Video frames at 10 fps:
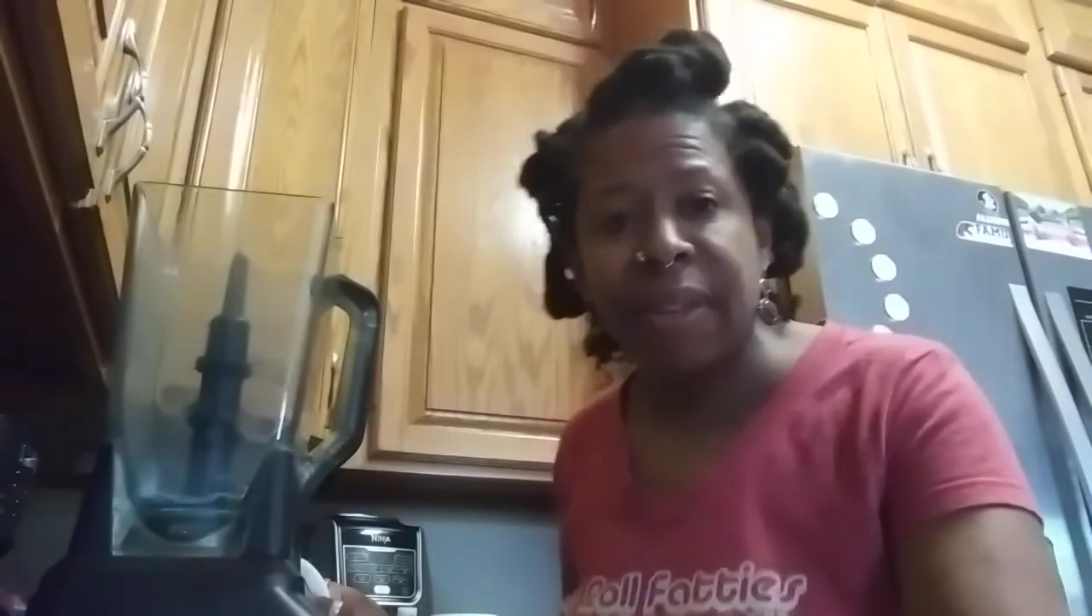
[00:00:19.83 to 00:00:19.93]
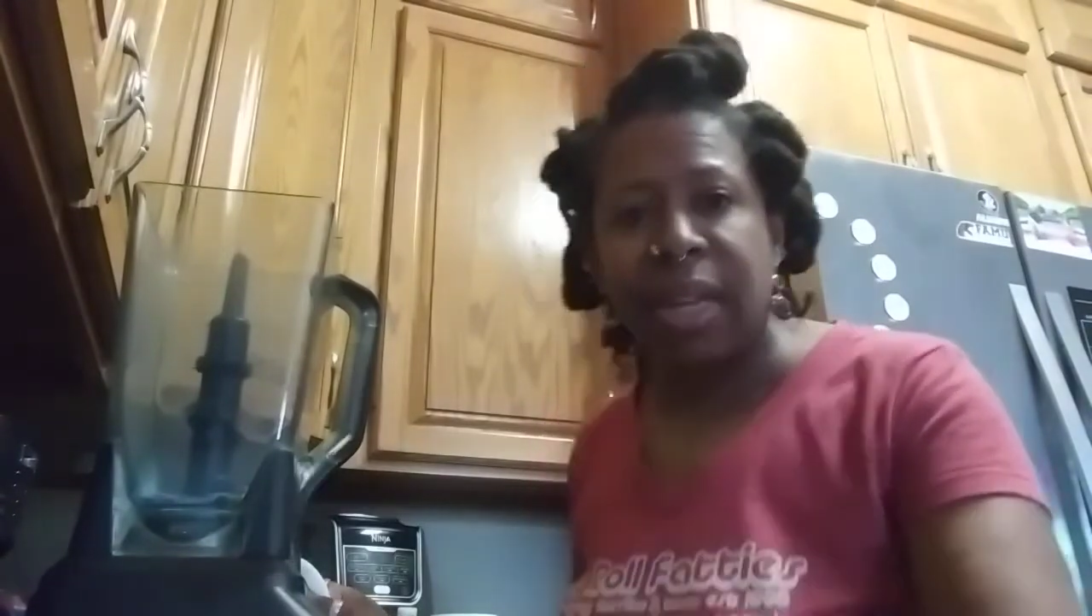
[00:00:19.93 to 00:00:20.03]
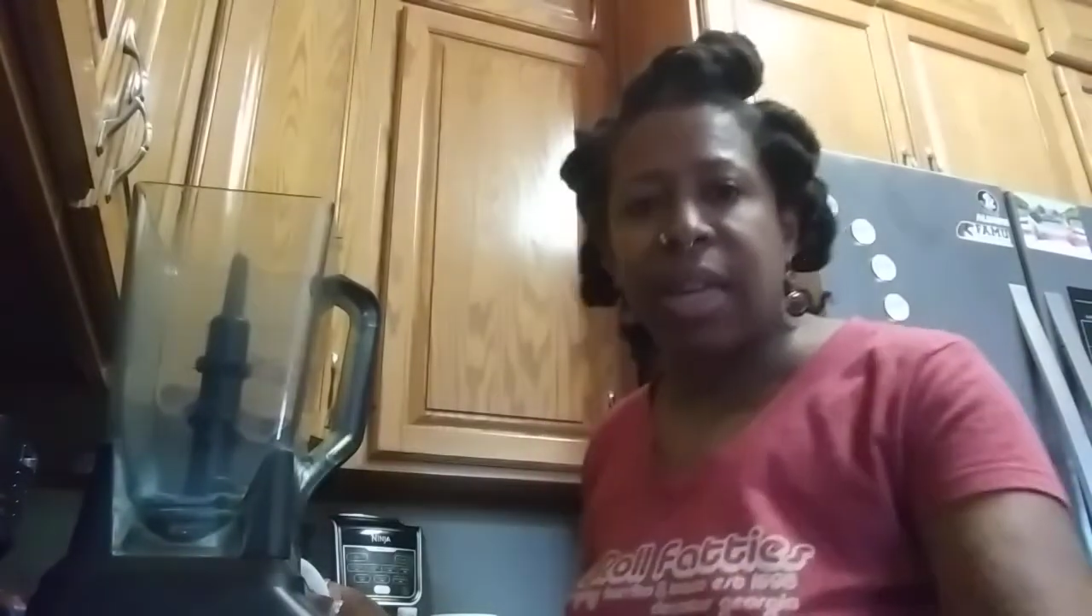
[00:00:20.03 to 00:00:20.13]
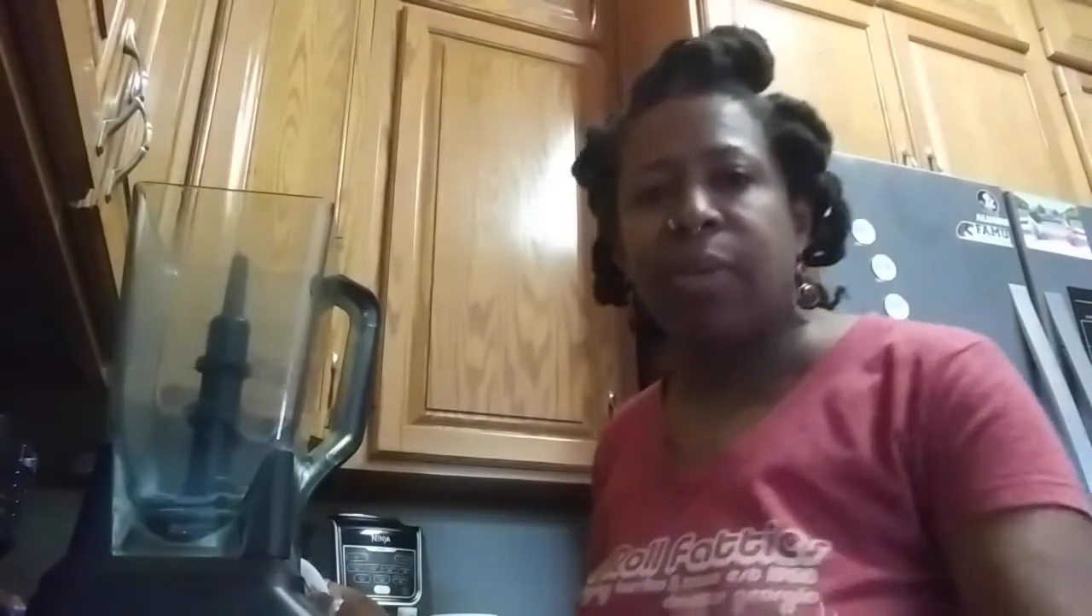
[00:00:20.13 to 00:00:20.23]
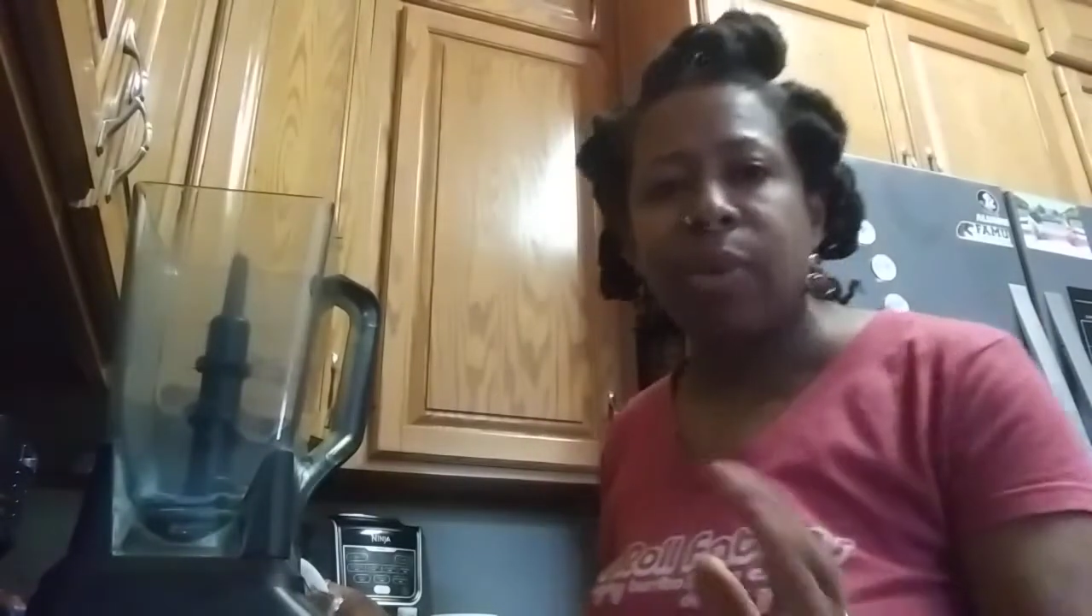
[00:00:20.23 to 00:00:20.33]
and
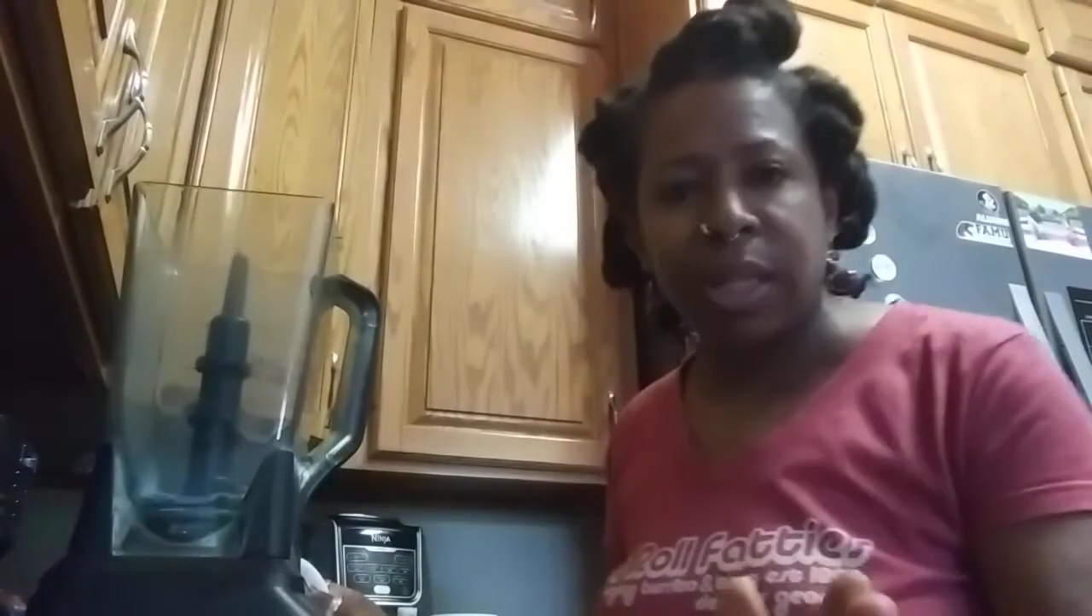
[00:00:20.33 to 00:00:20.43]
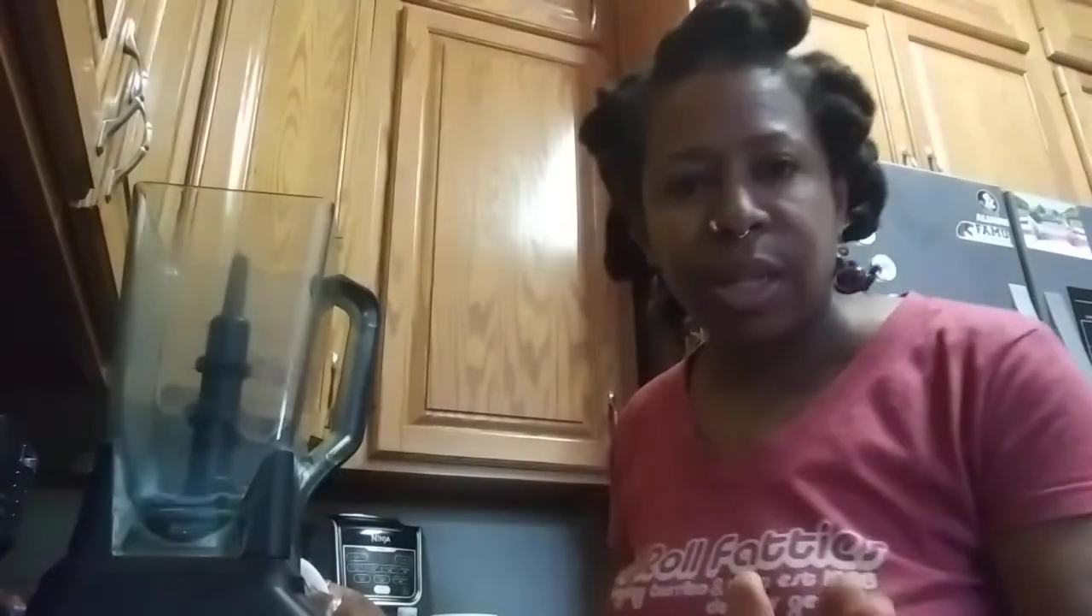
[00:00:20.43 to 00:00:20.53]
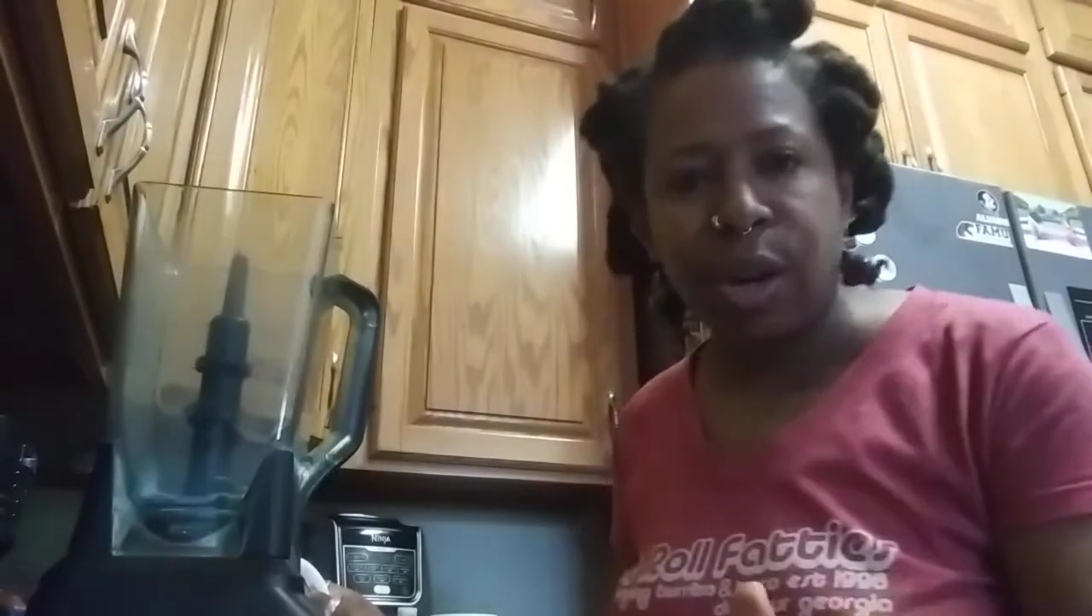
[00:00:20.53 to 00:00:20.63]
he wants to